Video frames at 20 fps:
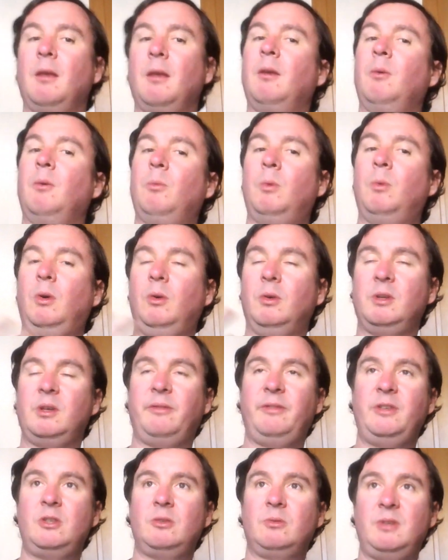What
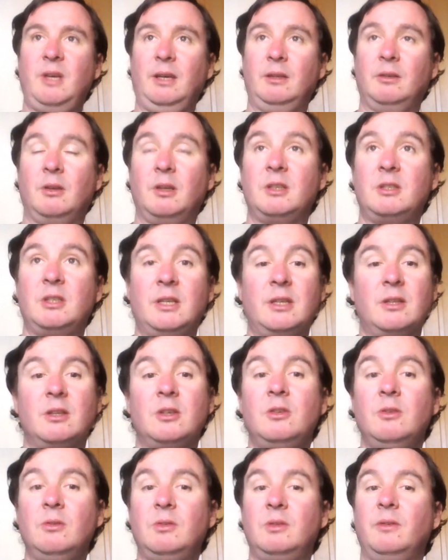audiovisual technology and the
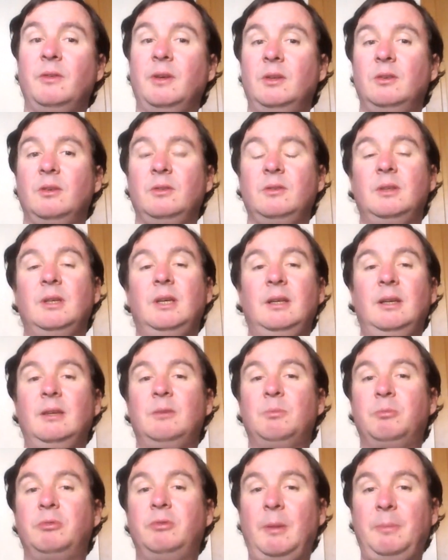use of it does need is
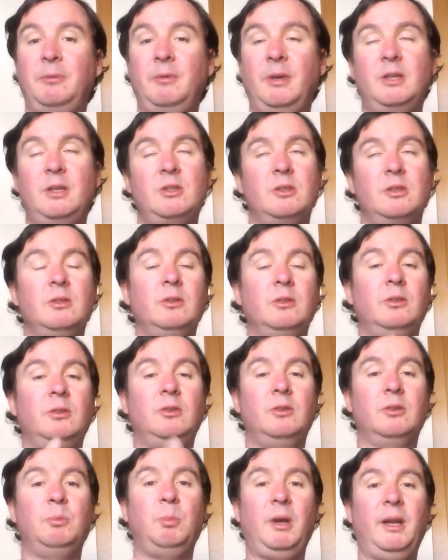preparation,
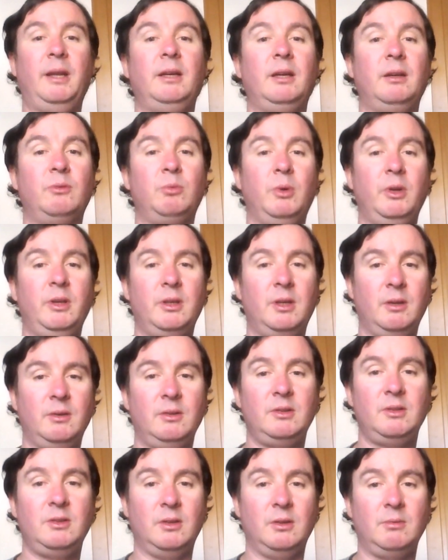good planning of what you're going to
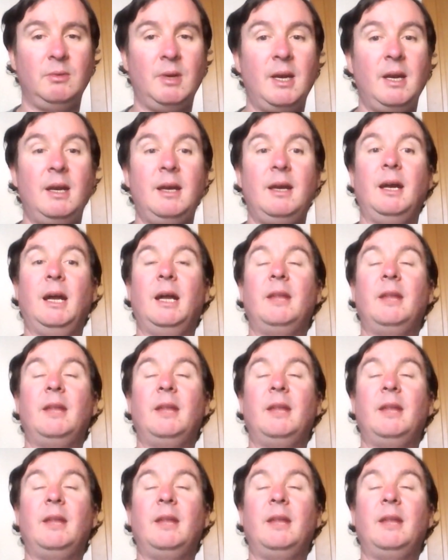do, and